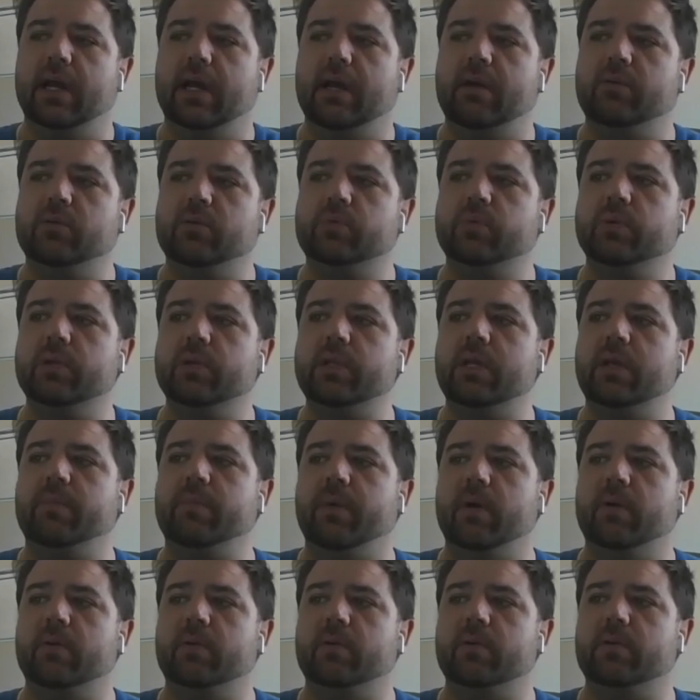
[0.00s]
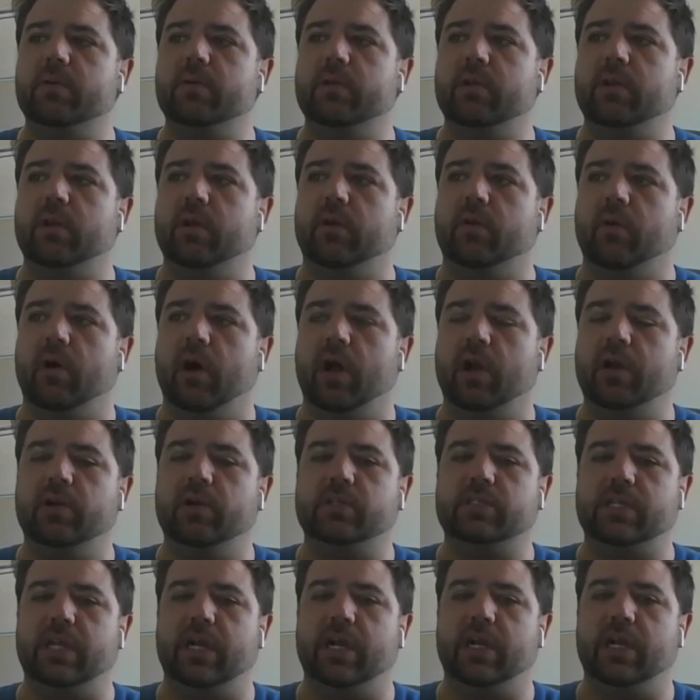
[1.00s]
It was really about,
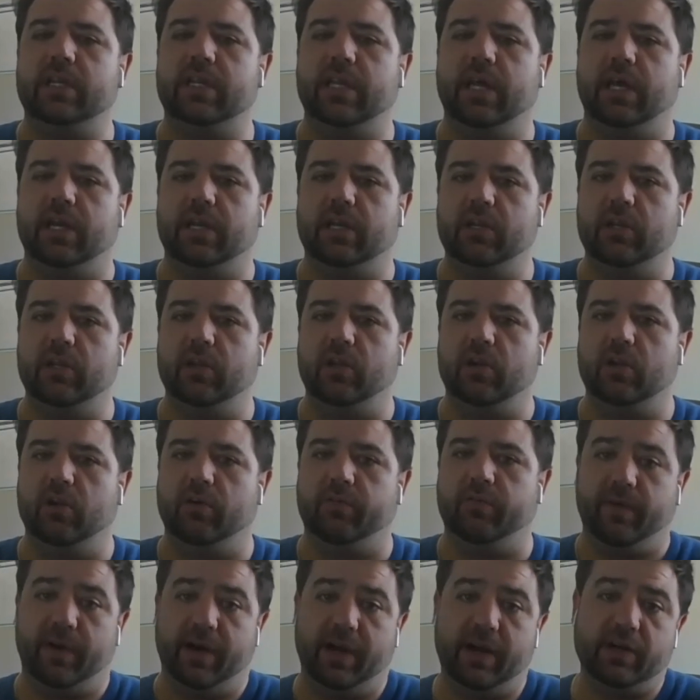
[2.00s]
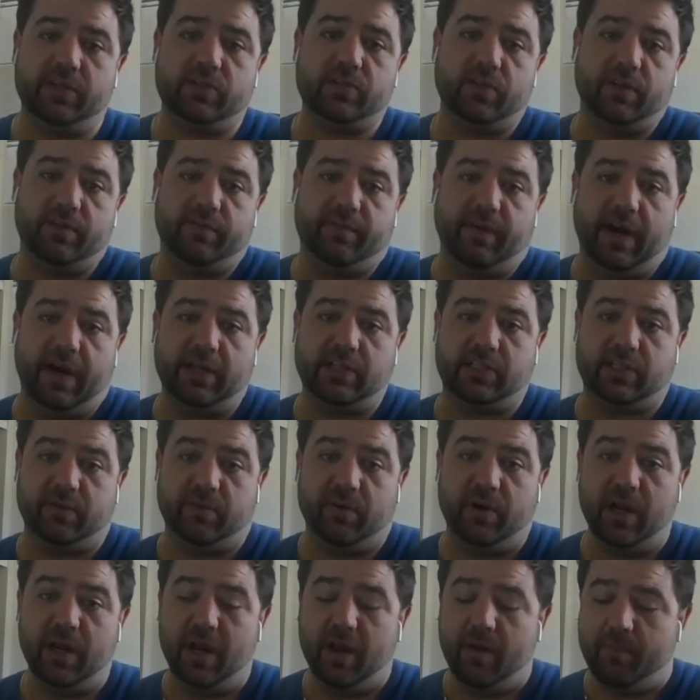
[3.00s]
understanding that your financial advisor
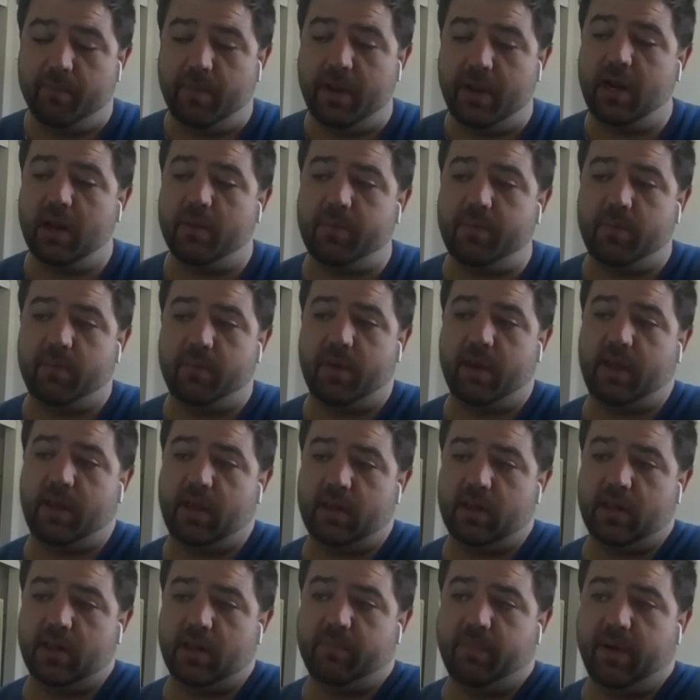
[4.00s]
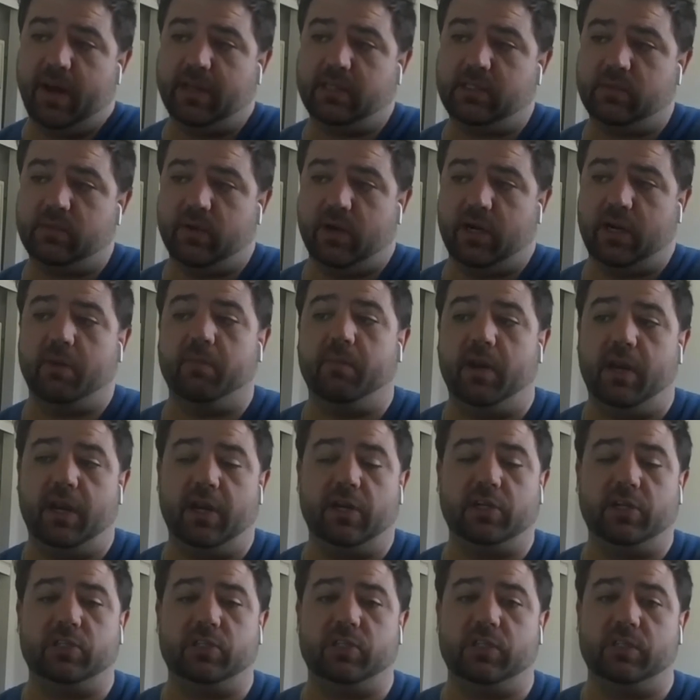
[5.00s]
may not be making the best
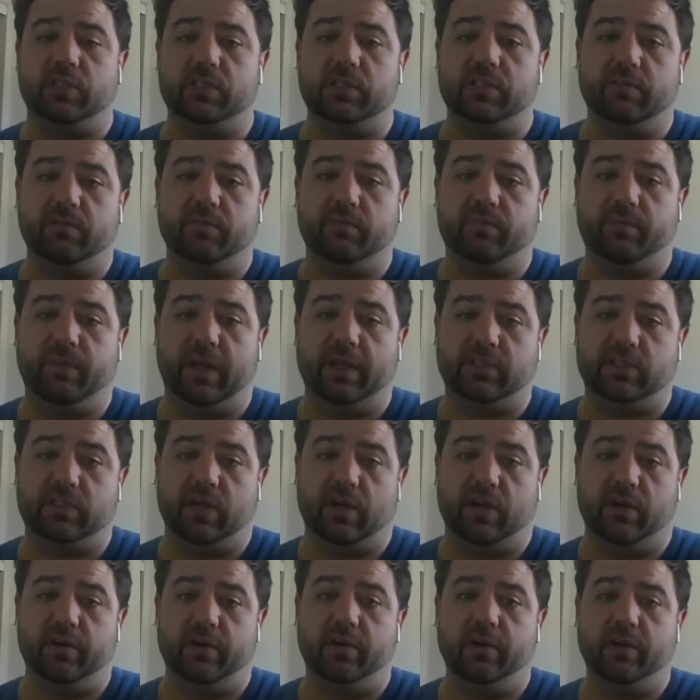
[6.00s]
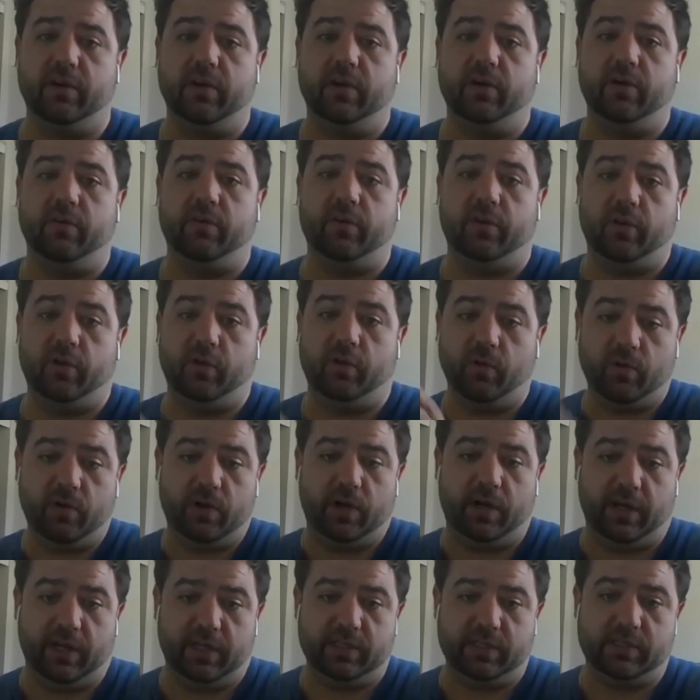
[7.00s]
recommendations based on your
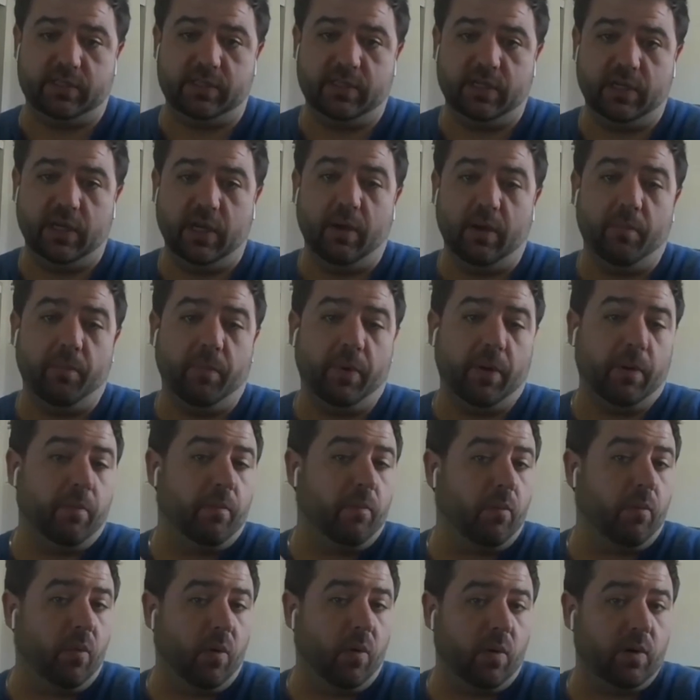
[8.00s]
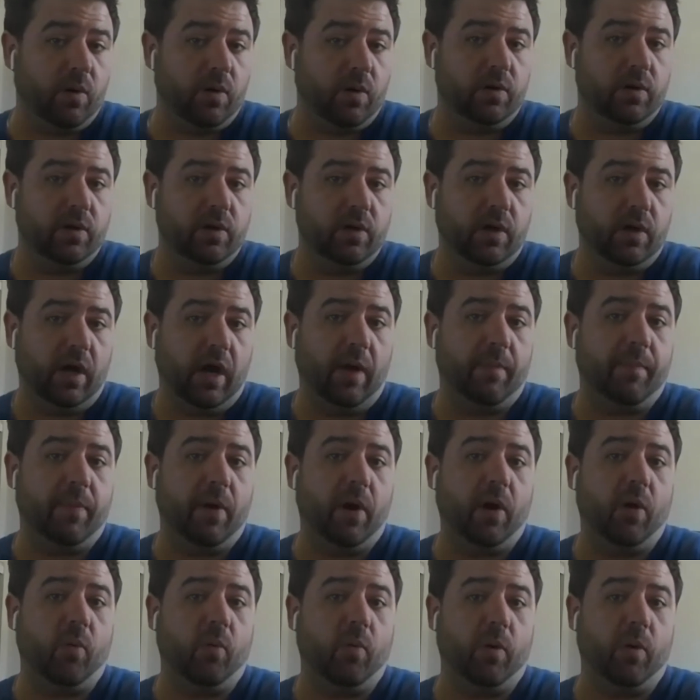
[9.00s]
needs, but more
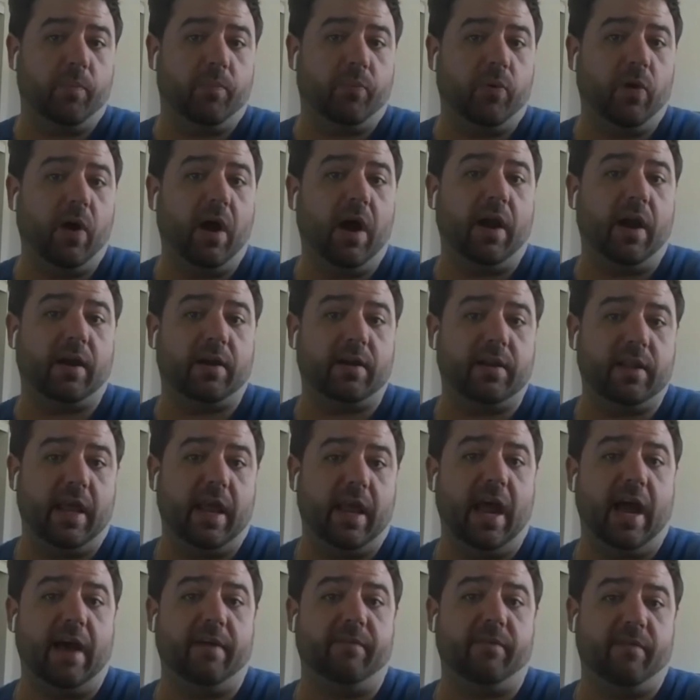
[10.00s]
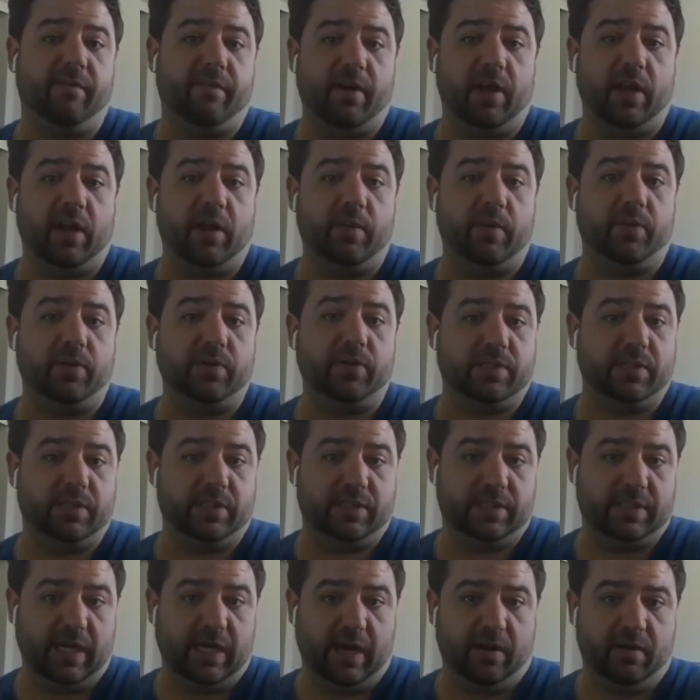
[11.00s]
about what product they have available to
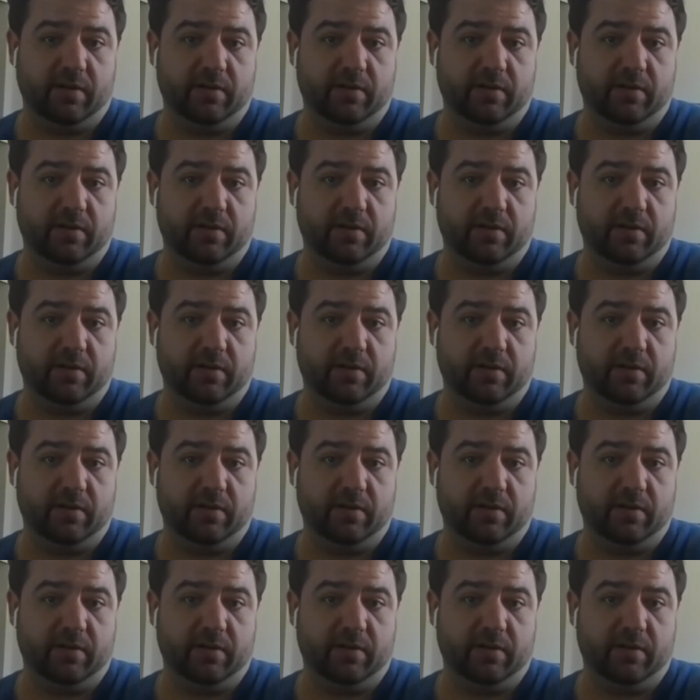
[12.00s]
sell.